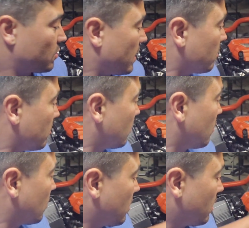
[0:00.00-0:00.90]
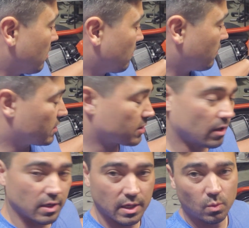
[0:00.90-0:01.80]
I don't know if it
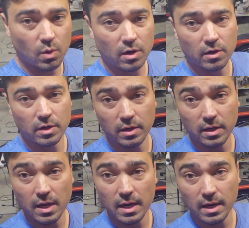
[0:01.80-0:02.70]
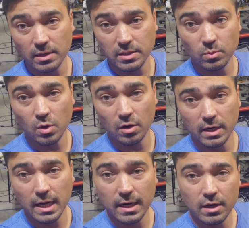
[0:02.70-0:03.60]
started leaking water and some water
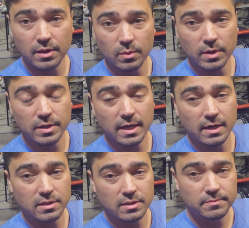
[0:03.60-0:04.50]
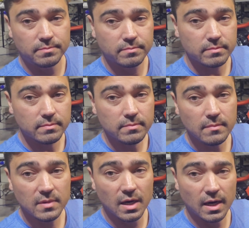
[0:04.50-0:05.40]
got on the rear tires,
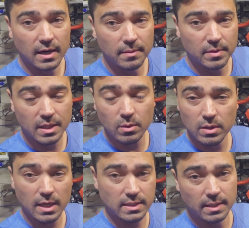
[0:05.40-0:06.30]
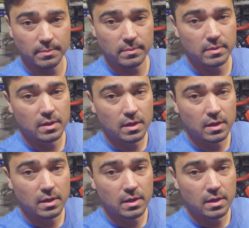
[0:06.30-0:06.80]
but they were locked up.